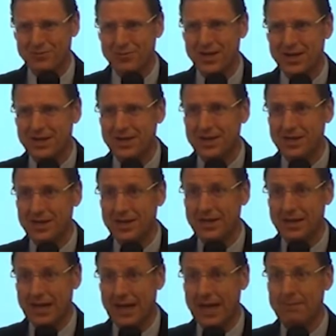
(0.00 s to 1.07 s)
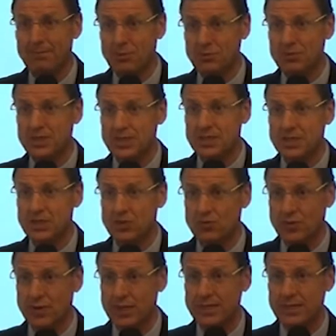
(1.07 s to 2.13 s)
When Apple just
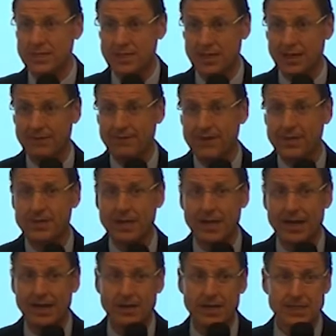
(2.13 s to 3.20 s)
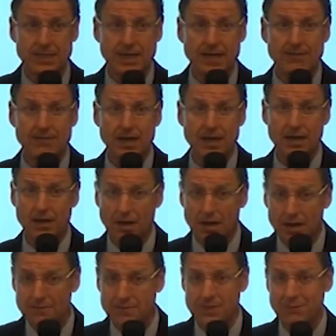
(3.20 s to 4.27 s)
squeezes the living daylights out of a
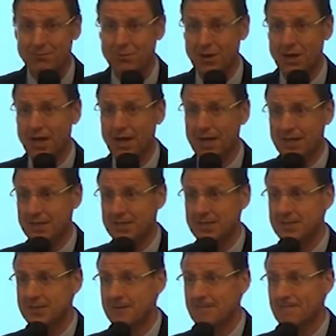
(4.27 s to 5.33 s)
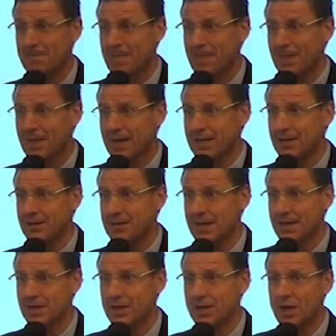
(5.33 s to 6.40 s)
lot of suppliers, and you're
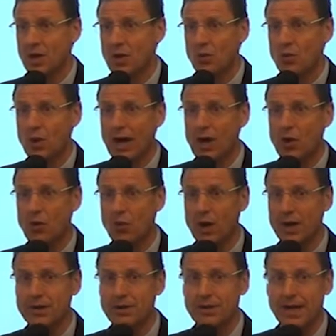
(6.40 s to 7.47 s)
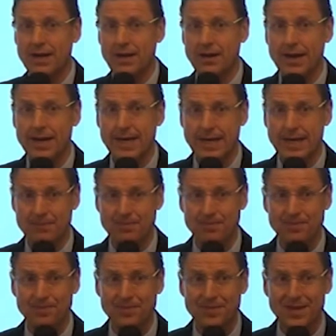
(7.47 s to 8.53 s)
thinking, wow, why do they line
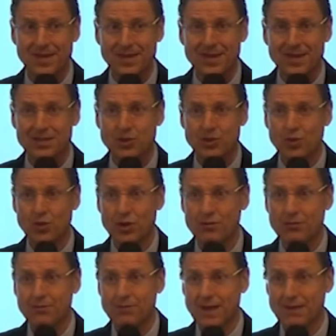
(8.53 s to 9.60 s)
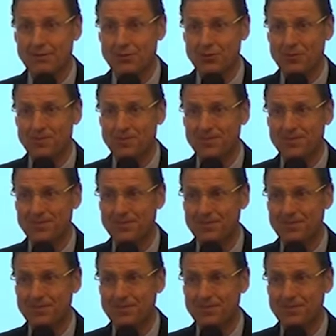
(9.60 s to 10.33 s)
up to work with Apple?